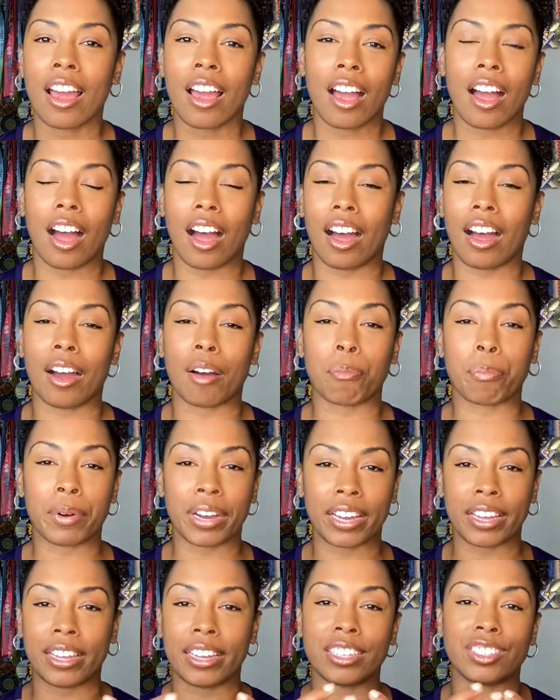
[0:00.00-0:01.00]

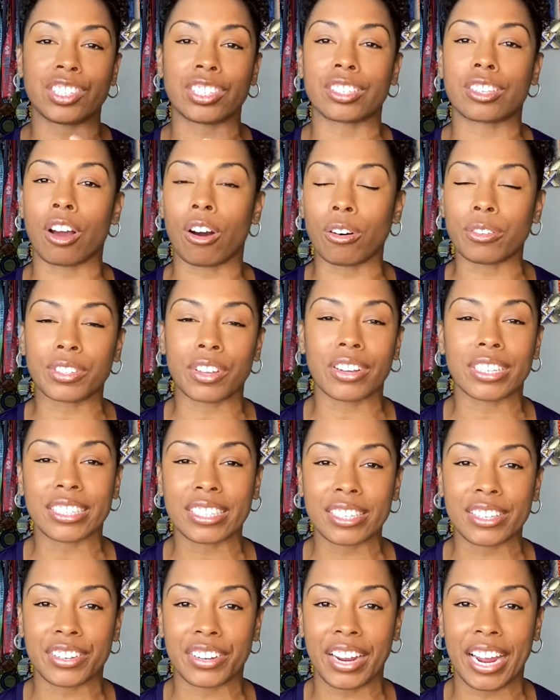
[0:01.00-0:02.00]
But it just goes onto
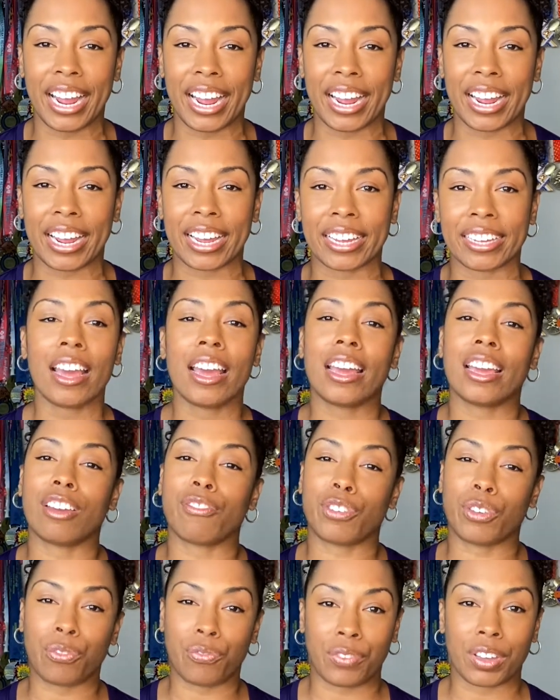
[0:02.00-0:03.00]
your hand. If
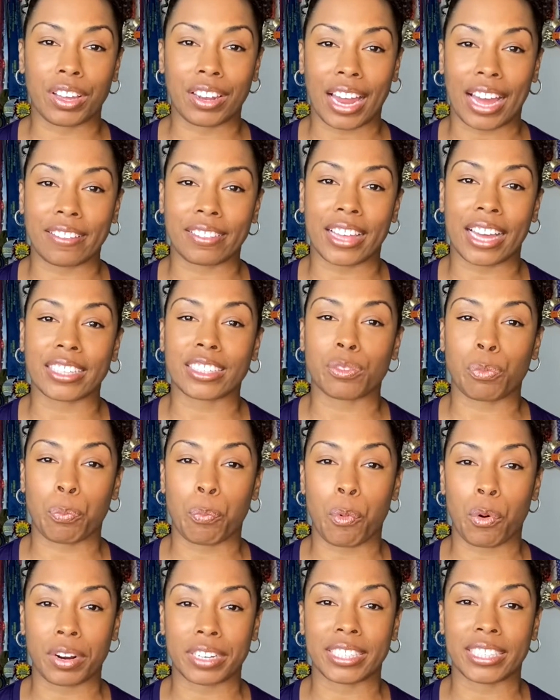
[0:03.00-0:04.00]
you feel like that's
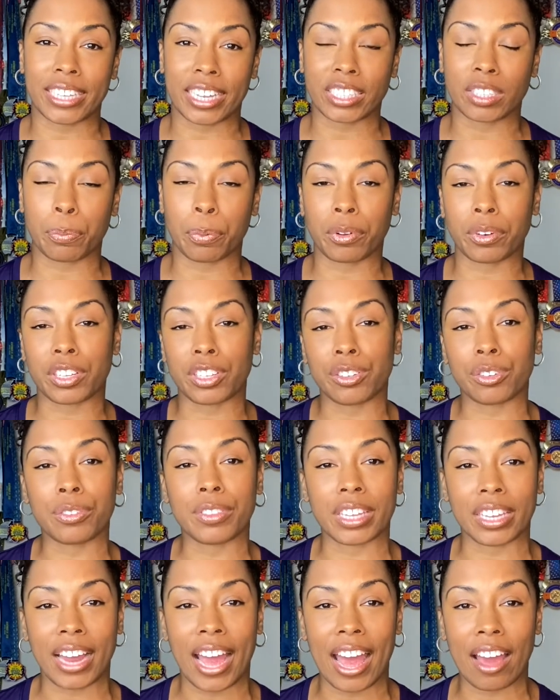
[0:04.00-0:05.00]
more accessible to you
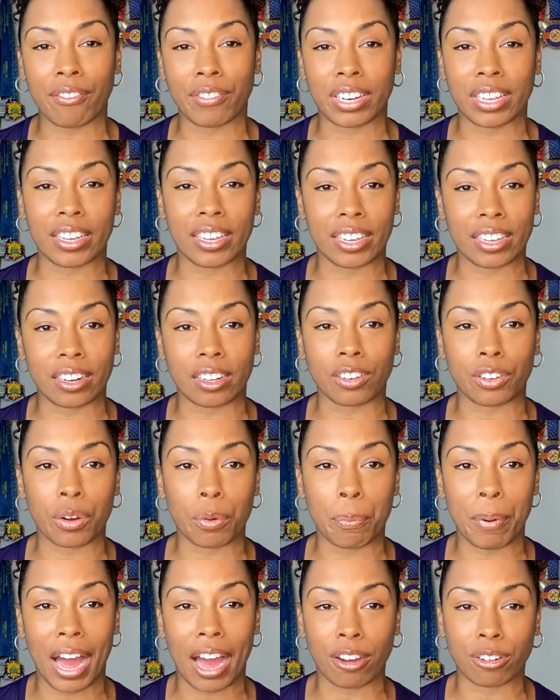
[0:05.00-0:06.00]
than having it in a little
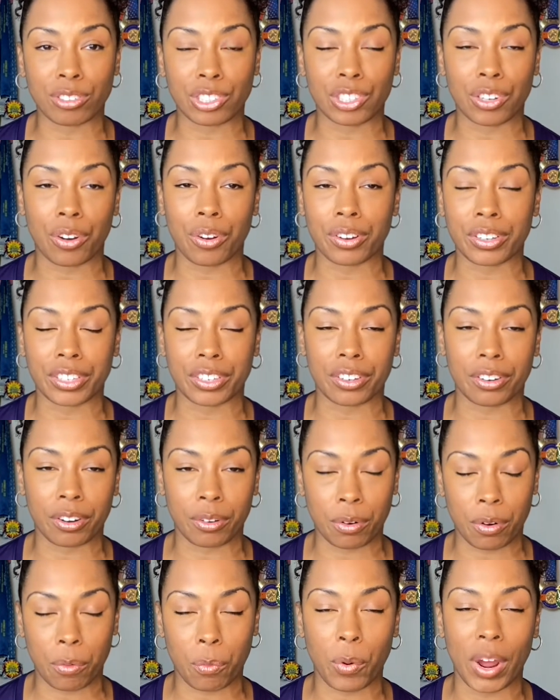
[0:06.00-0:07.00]
pouch on
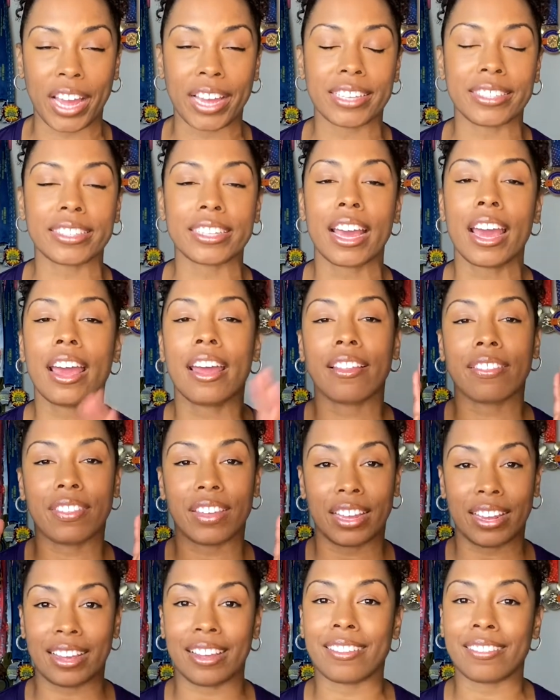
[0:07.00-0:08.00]
your waist,
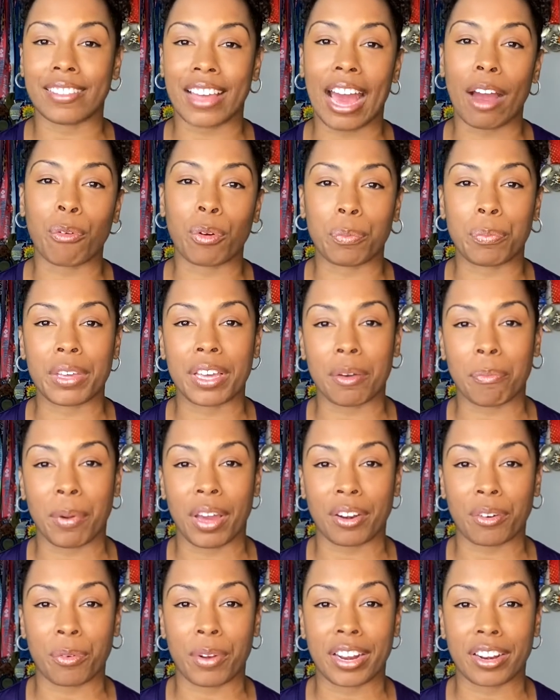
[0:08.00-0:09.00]
then that would be a
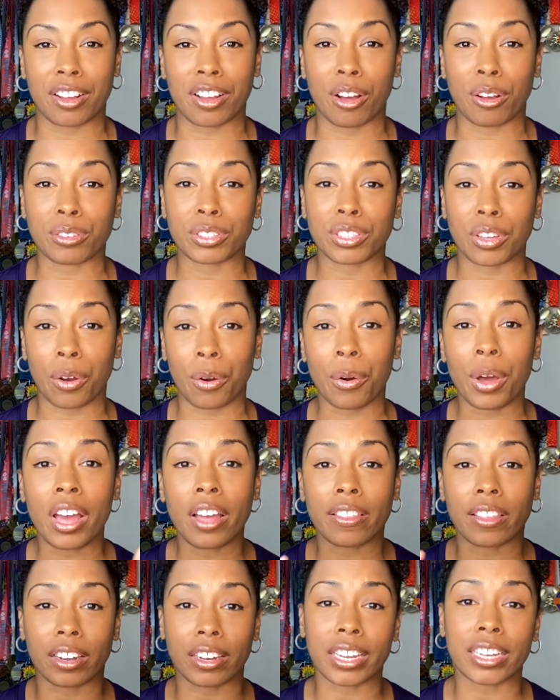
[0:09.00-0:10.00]
better way to go. So
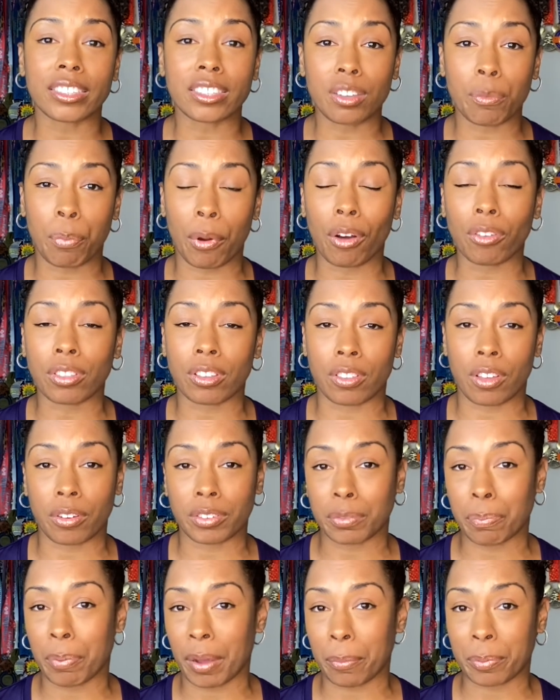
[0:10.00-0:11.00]
the link to both of
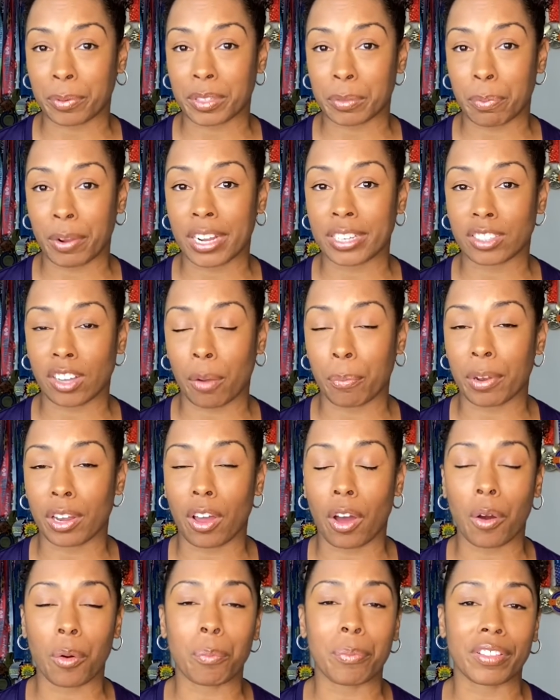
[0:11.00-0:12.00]
those pepper sprays are
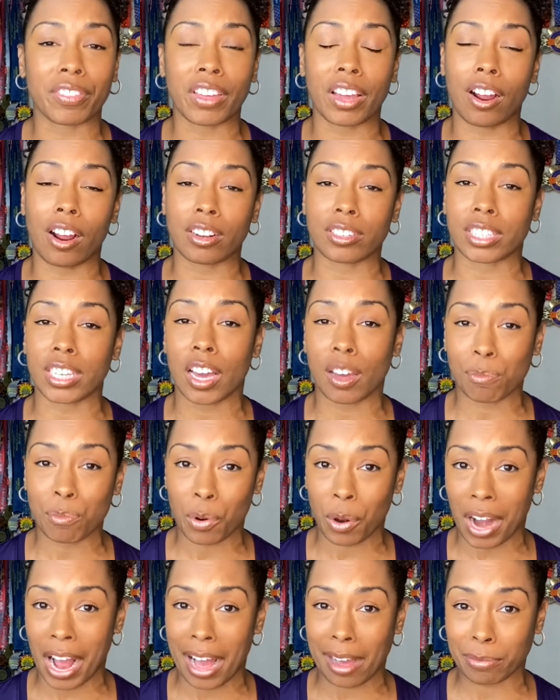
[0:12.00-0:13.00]
below, but there are a ton
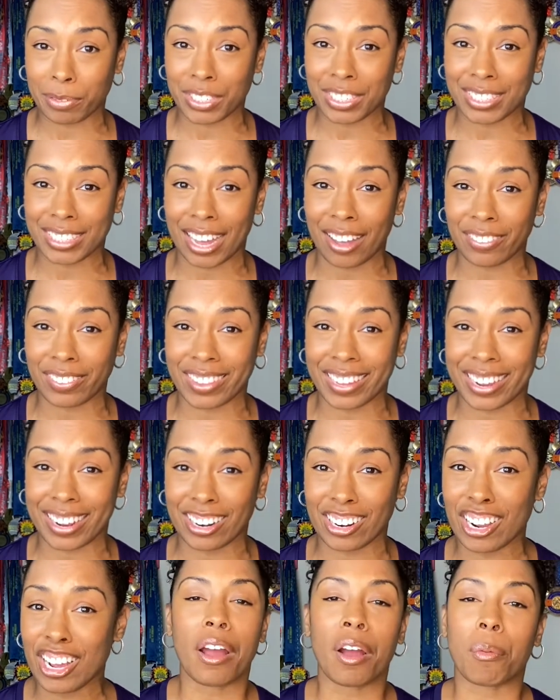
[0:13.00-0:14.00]
more options out
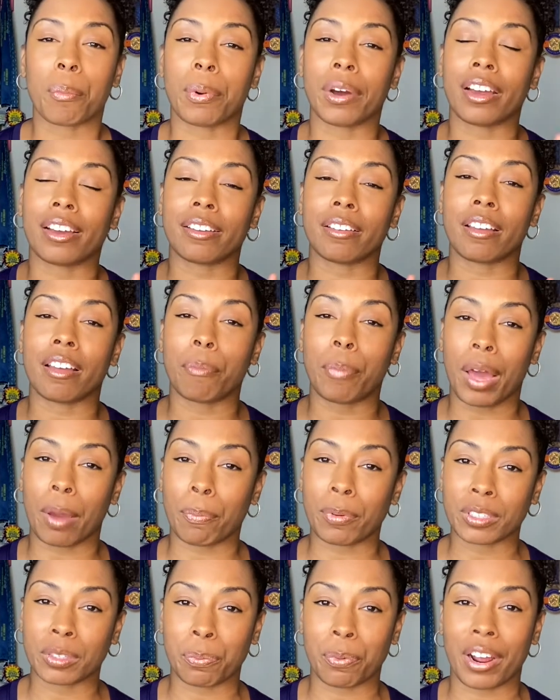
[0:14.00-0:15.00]
there. But
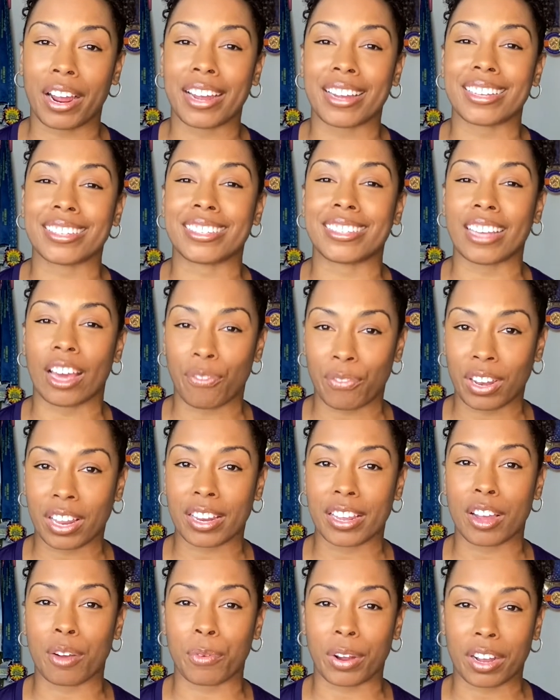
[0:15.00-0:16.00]
pepper spray is
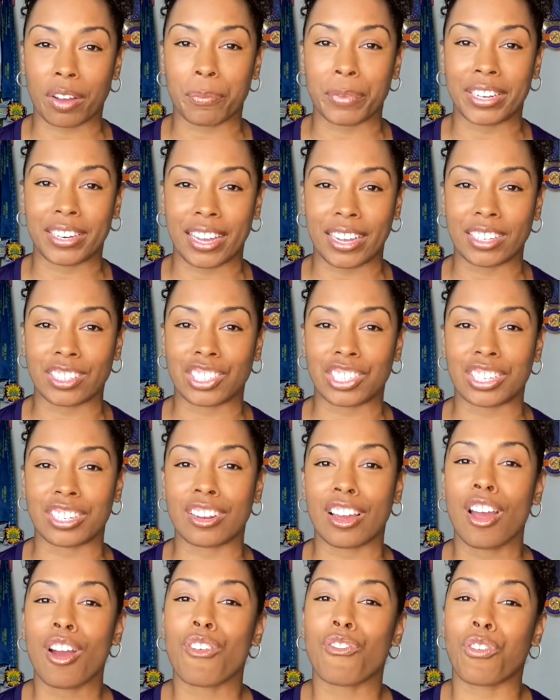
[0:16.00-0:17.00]
definitely a recommendation
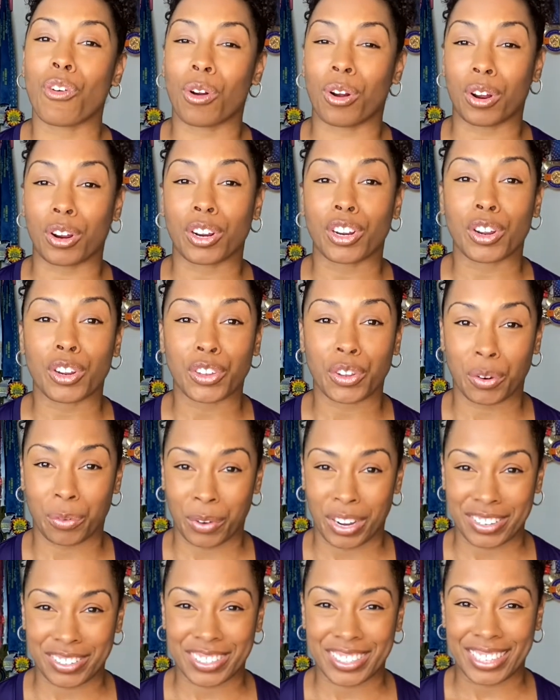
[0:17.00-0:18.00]
for your
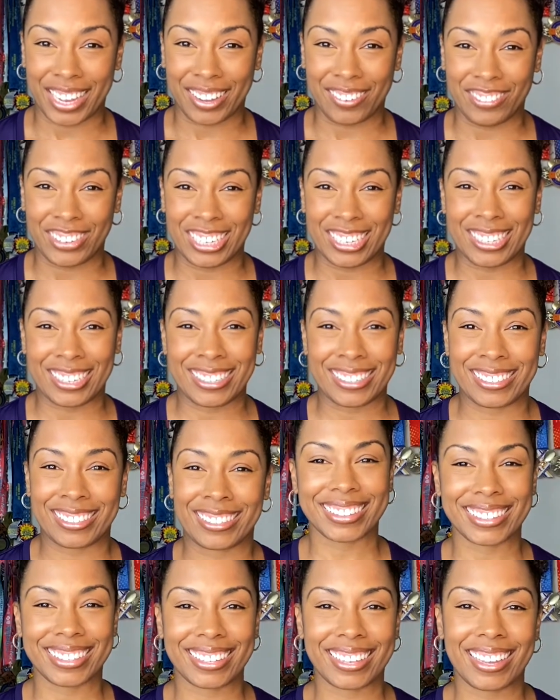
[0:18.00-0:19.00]
runner safety.
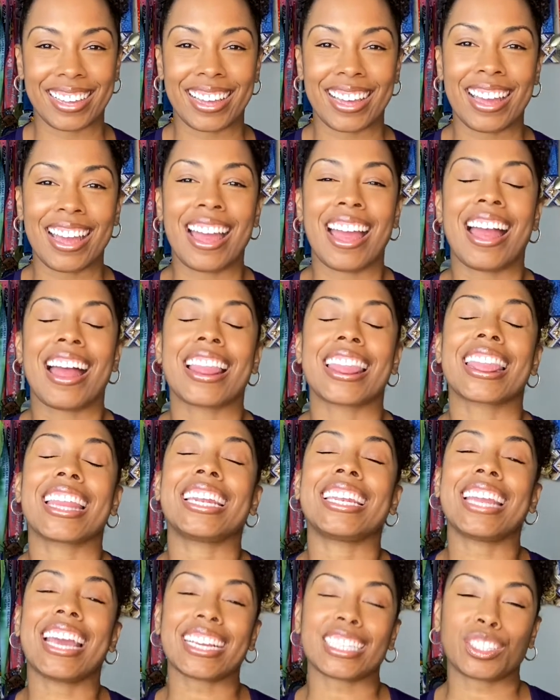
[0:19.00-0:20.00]
The
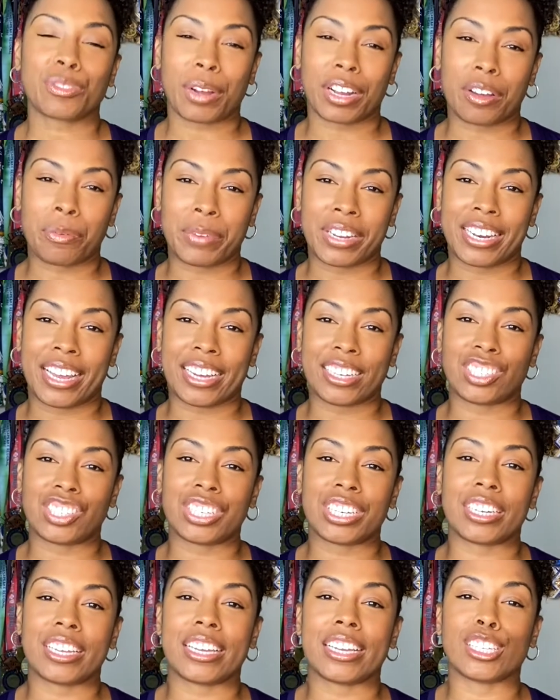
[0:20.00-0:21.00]
next
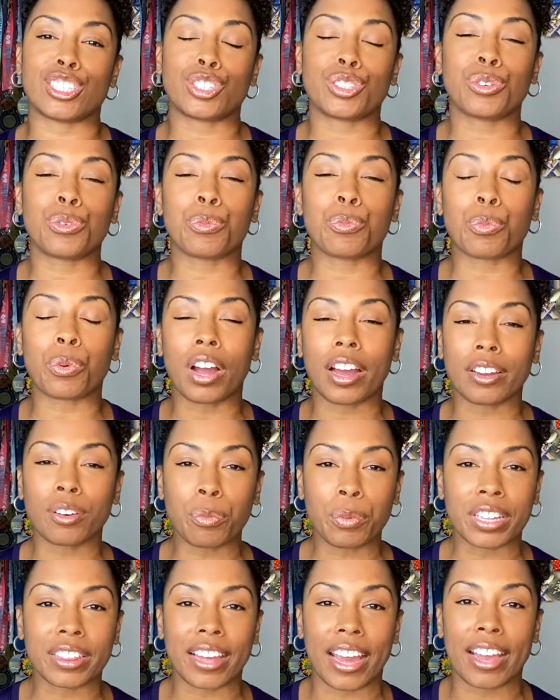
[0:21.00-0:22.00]
recommendation is to run
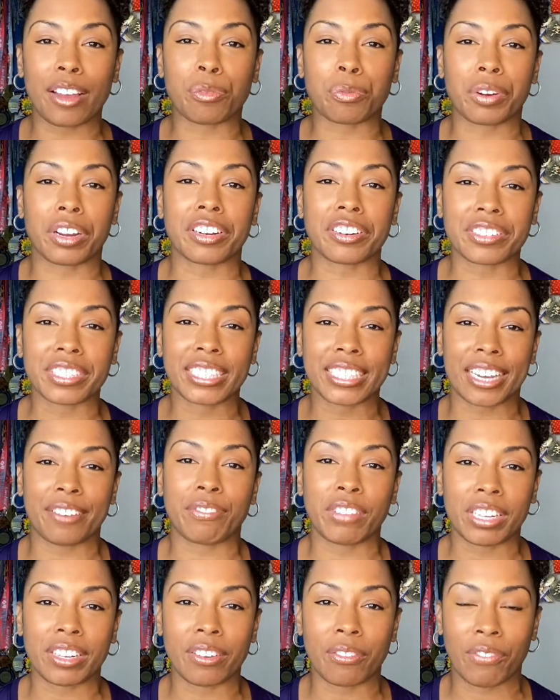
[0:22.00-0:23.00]
with a runner
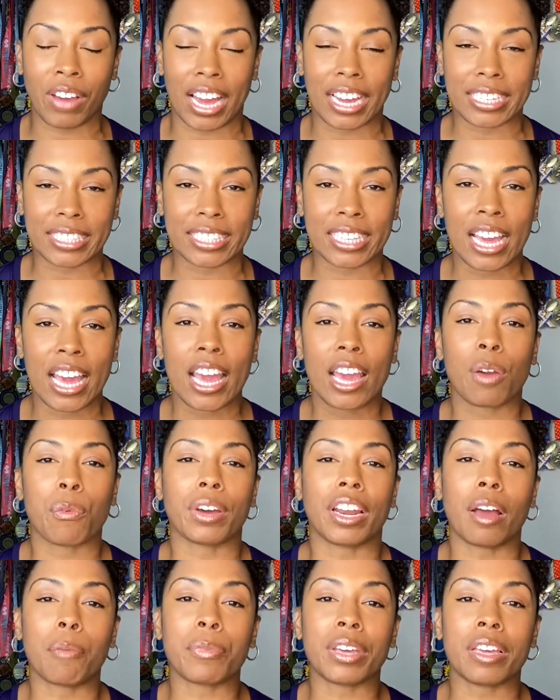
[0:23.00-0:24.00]
safety device. And
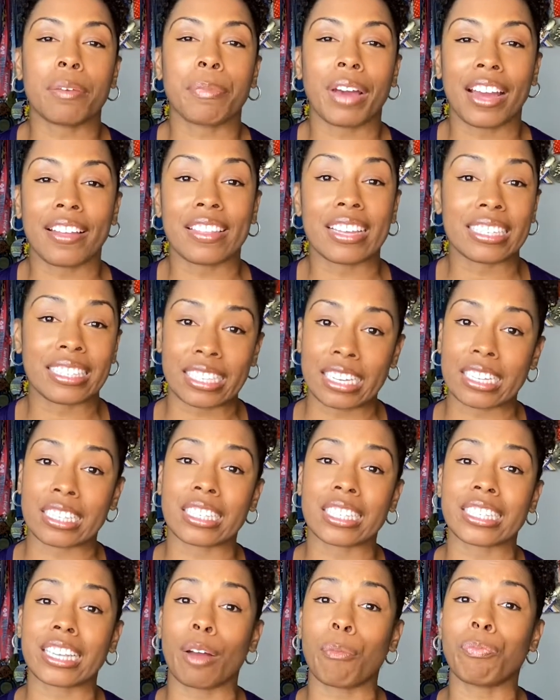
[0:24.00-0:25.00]
what I mean by this is
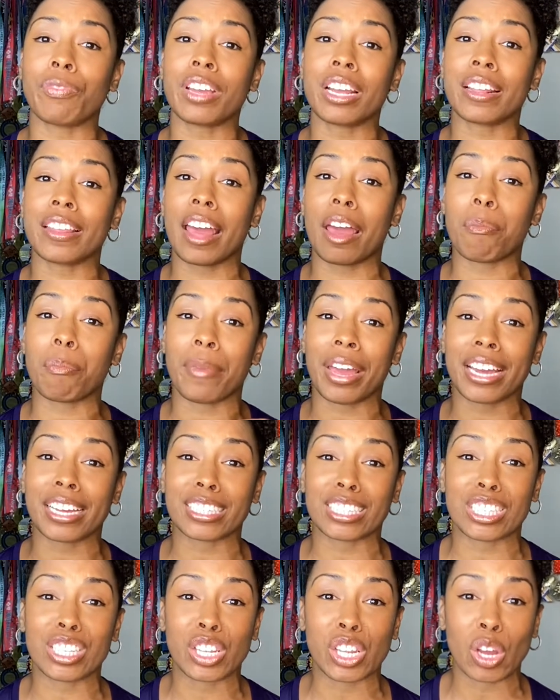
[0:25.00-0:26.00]
something that
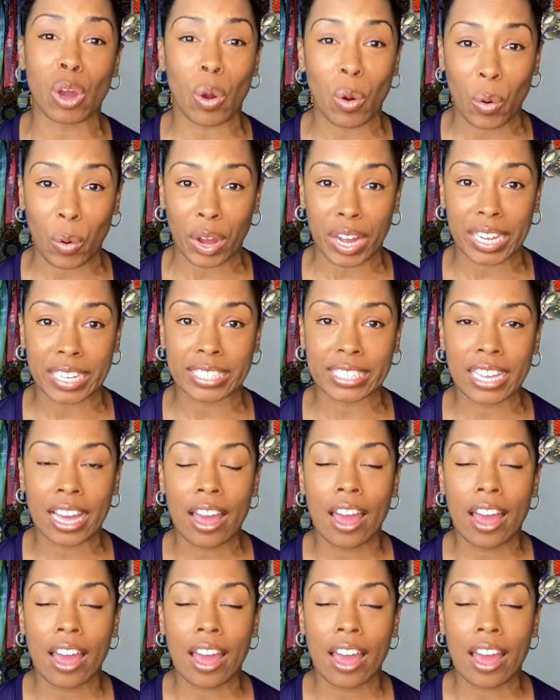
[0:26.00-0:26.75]
makes noise.